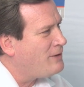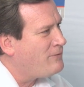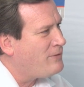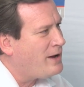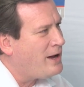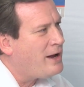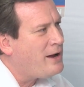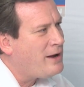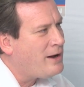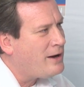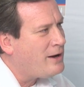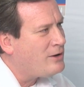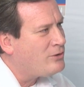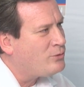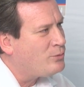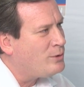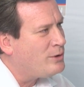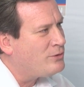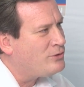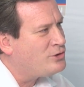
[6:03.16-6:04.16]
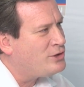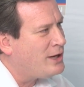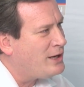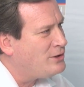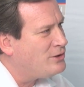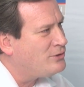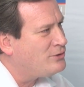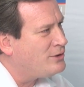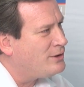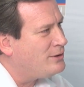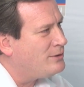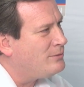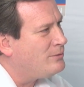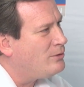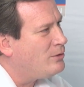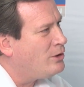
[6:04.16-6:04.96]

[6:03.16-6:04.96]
the FAA has with changes in